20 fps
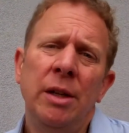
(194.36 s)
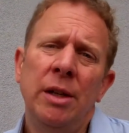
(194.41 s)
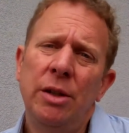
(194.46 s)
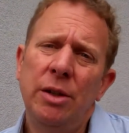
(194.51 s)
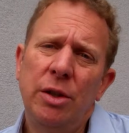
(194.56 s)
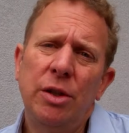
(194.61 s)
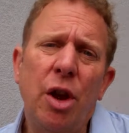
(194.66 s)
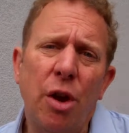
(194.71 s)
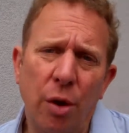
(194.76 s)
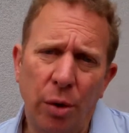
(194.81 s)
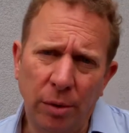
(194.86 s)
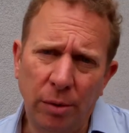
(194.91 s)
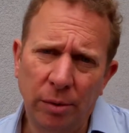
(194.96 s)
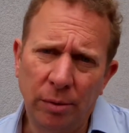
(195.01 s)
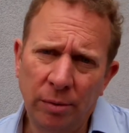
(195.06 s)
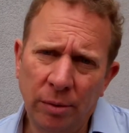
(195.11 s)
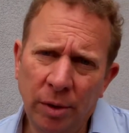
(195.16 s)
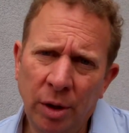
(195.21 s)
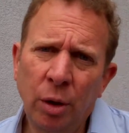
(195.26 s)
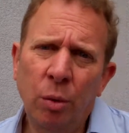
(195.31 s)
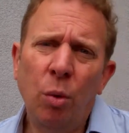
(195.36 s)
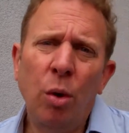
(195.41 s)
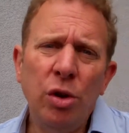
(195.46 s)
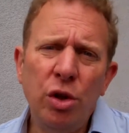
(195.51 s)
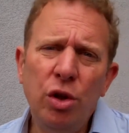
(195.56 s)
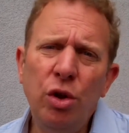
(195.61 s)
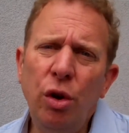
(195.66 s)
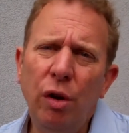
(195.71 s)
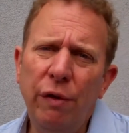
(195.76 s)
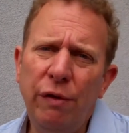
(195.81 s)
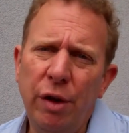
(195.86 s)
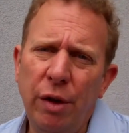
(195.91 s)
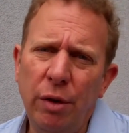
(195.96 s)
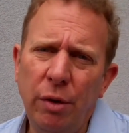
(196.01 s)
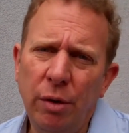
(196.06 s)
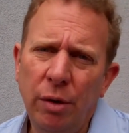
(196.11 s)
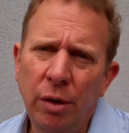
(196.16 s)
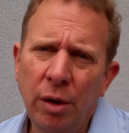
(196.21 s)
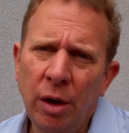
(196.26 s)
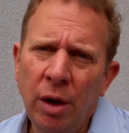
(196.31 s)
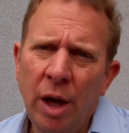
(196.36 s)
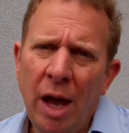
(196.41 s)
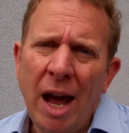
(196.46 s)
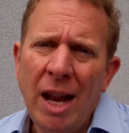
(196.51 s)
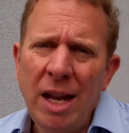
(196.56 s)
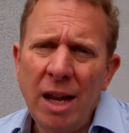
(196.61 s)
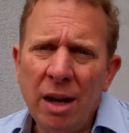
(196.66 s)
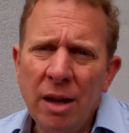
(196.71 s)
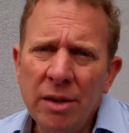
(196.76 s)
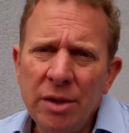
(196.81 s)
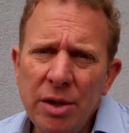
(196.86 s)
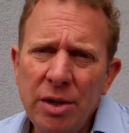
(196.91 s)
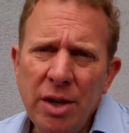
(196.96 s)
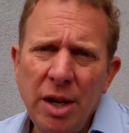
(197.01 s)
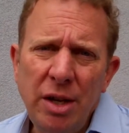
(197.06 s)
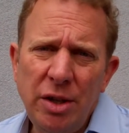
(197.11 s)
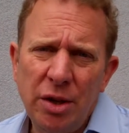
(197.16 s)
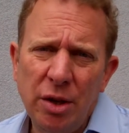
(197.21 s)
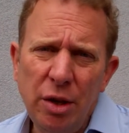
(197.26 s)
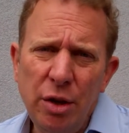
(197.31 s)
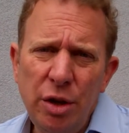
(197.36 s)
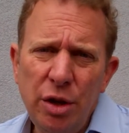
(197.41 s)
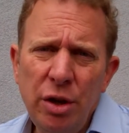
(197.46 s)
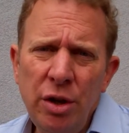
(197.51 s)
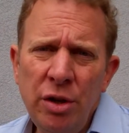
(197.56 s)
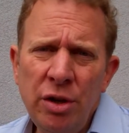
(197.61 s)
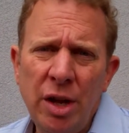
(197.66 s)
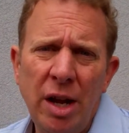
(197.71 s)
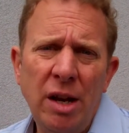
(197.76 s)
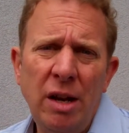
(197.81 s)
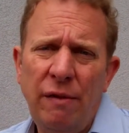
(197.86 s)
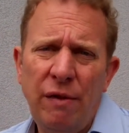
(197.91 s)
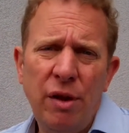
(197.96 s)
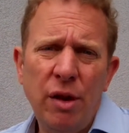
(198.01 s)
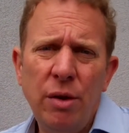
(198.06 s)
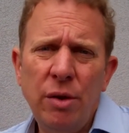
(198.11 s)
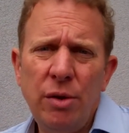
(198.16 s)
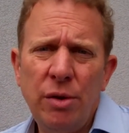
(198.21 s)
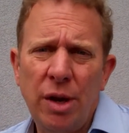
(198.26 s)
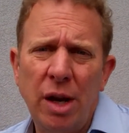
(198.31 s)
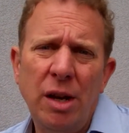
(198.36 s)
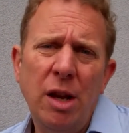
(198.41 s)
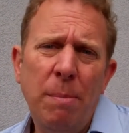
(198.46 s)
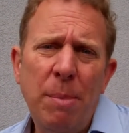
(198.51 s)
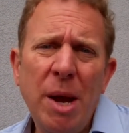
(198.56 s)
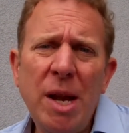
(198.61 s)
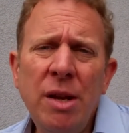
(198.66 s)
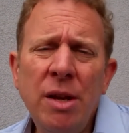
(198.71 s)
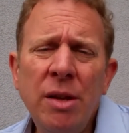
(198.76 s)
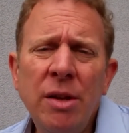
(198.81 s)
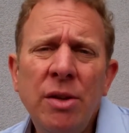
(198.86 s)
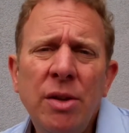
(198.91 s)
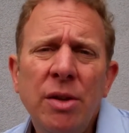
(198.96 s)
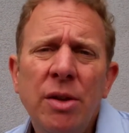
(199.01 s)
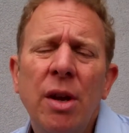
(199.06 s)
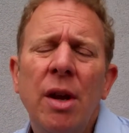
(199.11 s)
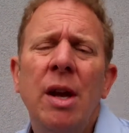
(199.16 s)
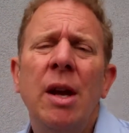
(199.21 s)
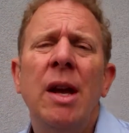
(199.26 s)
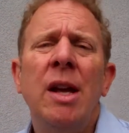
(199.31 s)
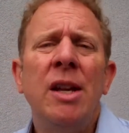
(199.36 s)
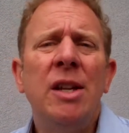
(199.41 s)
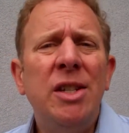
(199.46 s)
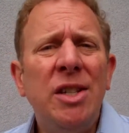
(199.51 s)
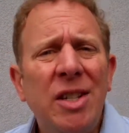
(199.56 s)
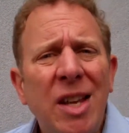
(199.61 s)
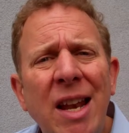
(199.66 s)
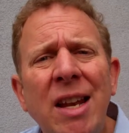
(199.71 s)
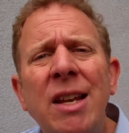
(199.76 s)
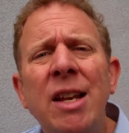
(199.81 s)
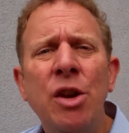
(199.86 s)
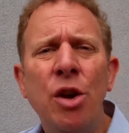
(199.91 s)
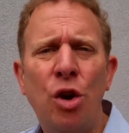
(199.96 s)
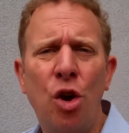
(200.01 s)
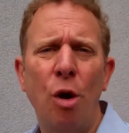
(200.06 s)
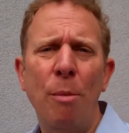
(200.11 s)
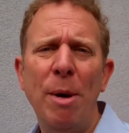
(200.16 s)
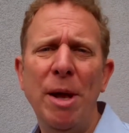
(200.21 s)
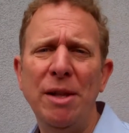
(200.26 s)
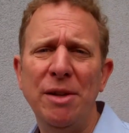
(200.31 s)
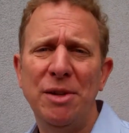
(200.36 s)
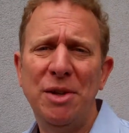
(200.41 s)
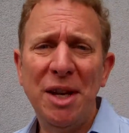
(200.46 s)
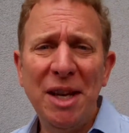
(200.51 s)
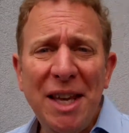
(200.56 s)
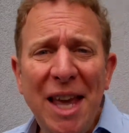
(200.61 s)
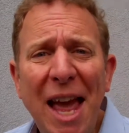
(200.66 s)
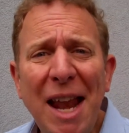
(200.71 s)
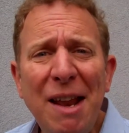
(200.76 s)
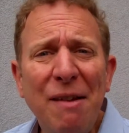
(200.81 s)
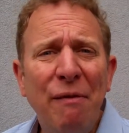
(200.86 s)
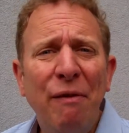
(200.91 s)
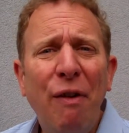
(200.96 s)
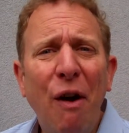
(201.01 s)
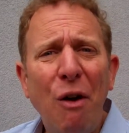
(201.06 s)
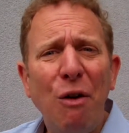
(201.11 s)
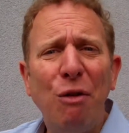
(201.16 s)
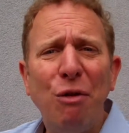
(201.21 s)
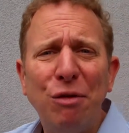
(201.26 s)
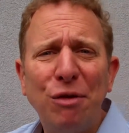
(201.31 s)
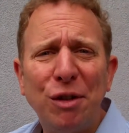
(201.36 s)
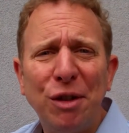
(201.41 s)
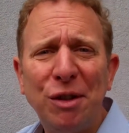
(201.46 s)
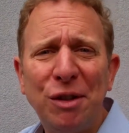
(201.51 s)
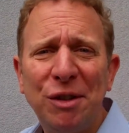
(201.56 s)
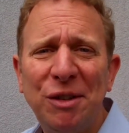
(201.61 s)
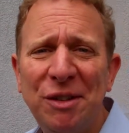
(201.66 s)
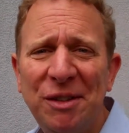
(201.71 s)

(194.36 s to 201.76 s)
So, what's your view? Any answers, any solutions, any views, any opinions? Send in your comments. Get involved.